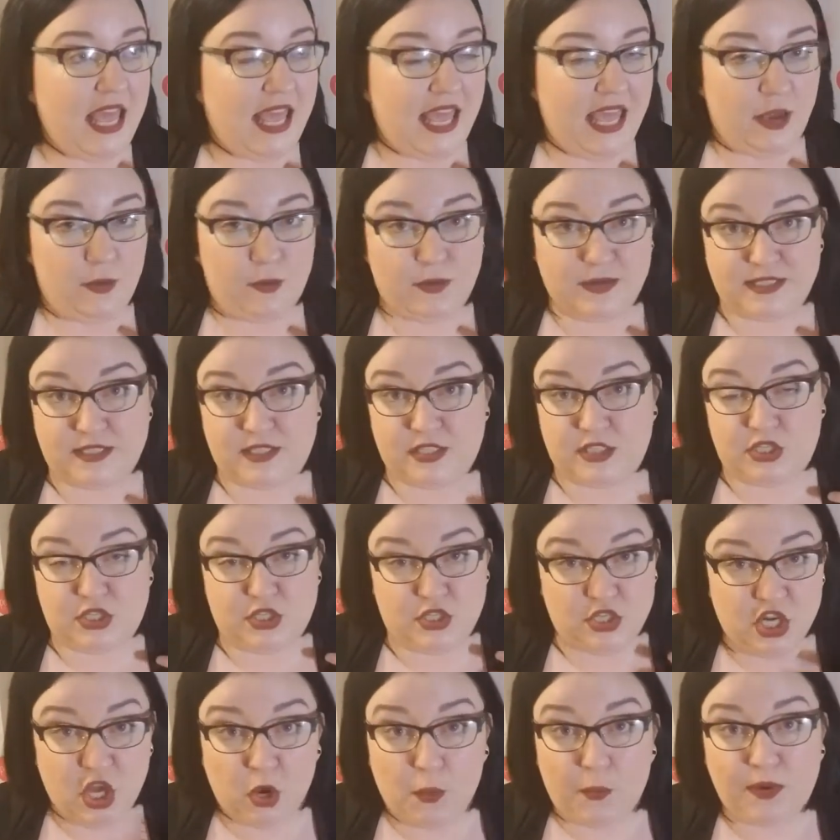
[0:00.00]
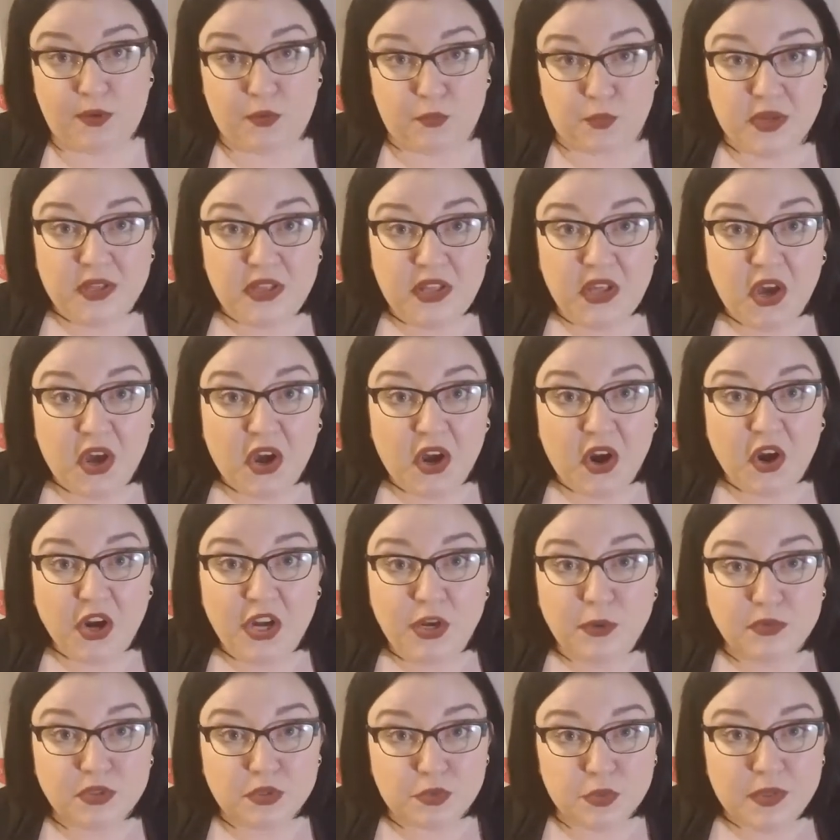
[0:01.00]
It was snowing really
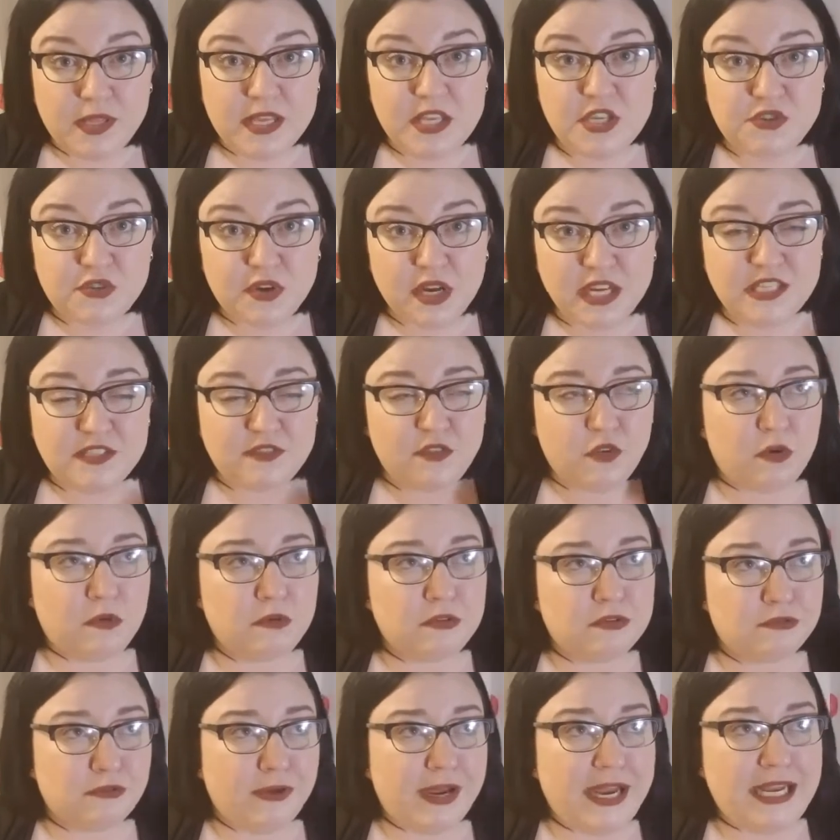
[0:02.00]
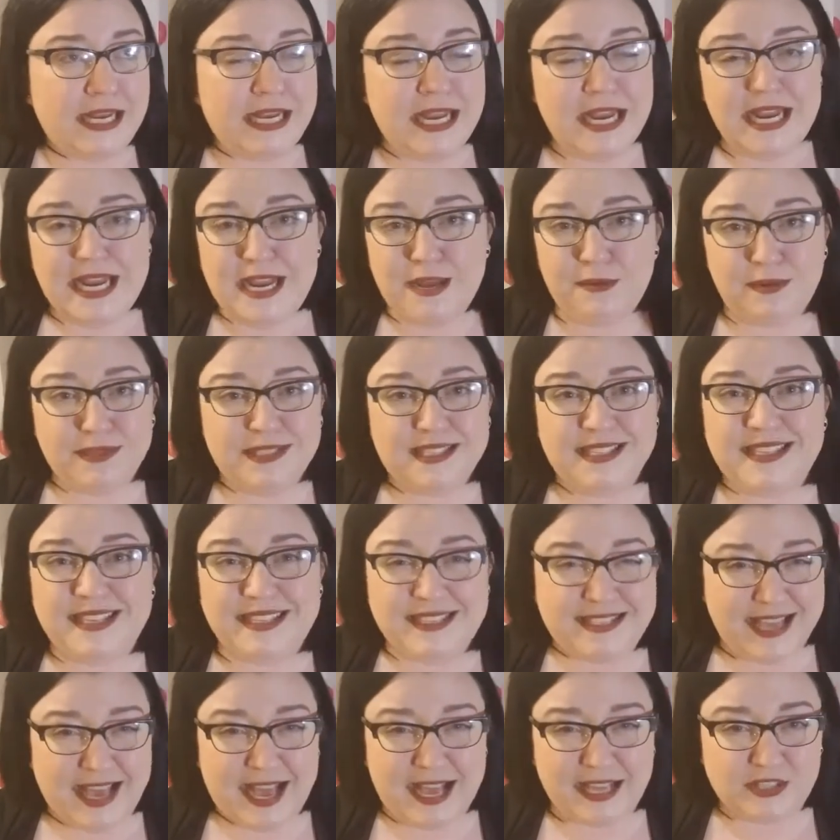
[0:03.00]
hard. It was really stressful. It was raining. It was a
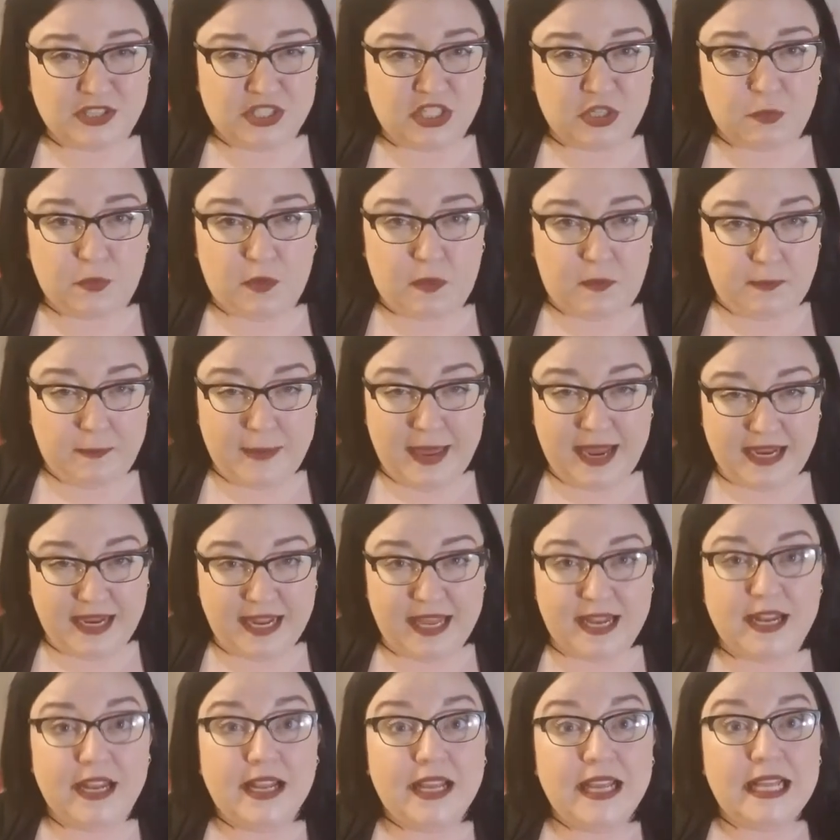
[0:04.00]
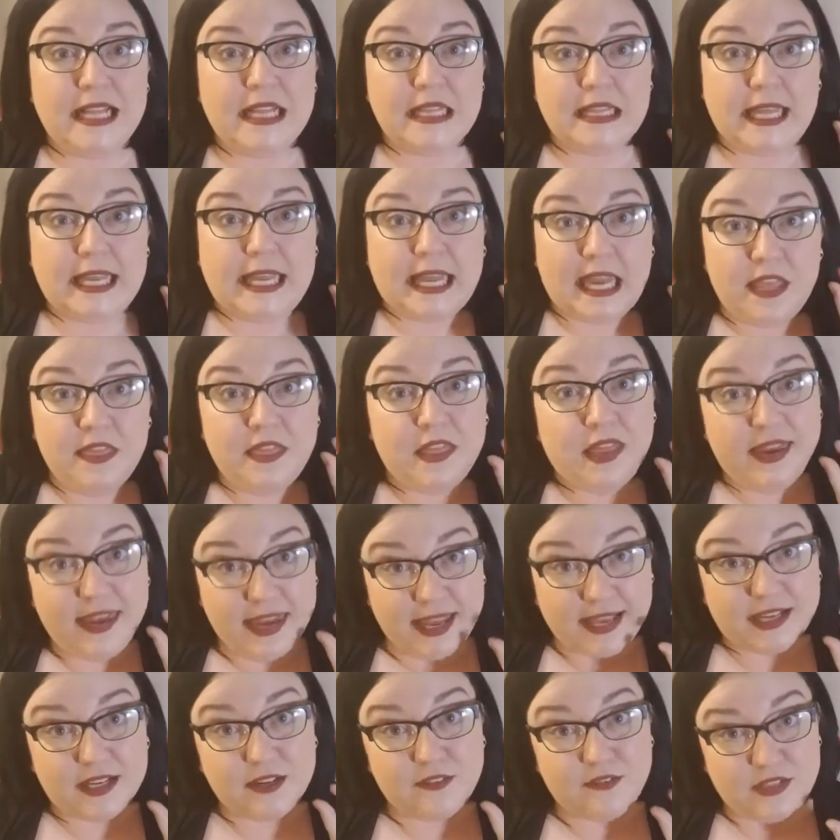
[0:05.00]
disaster. We made it like in the
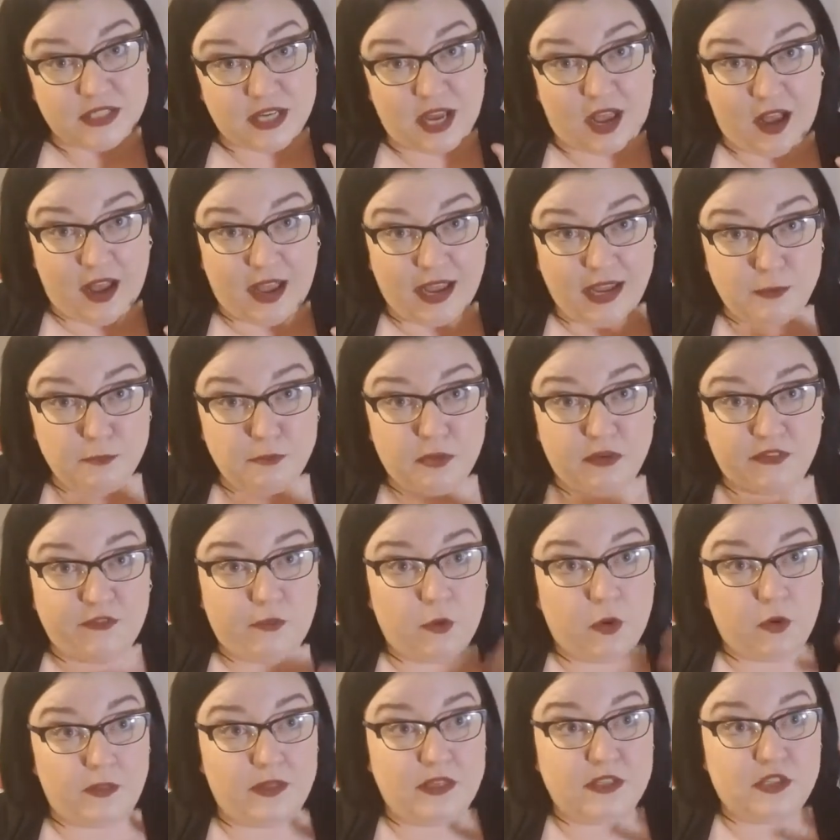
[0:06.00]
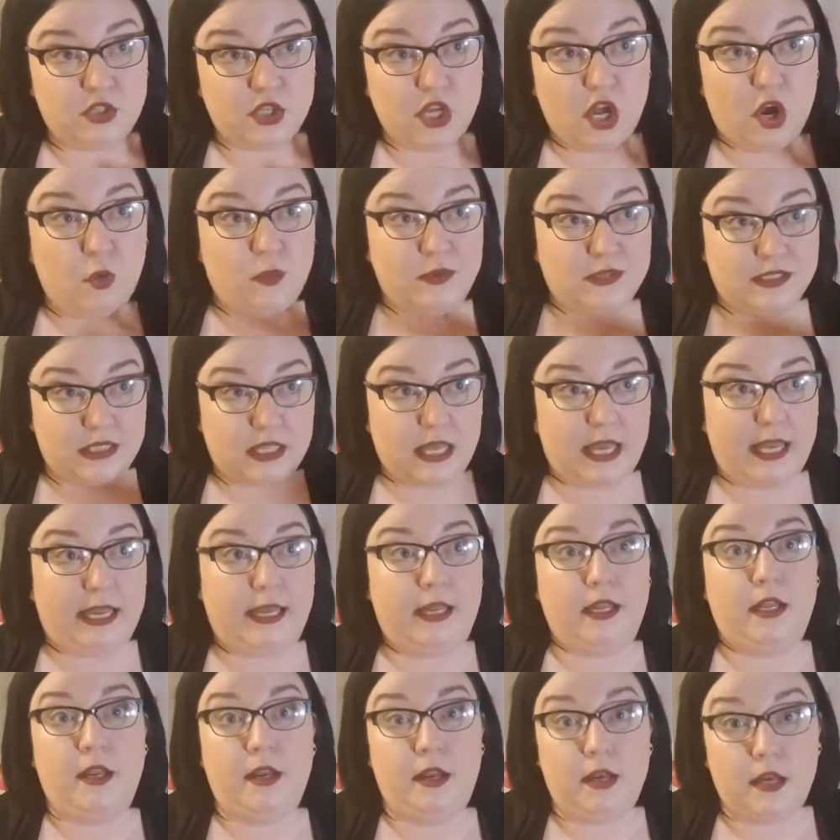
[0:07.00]
nick of time before the snow was
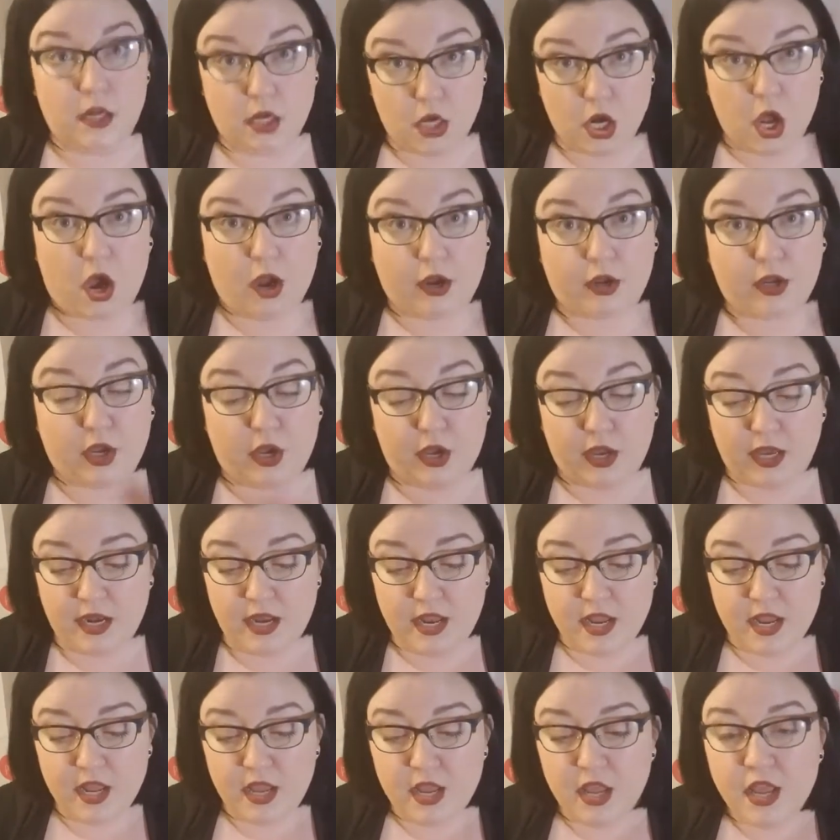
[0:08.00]
like not good.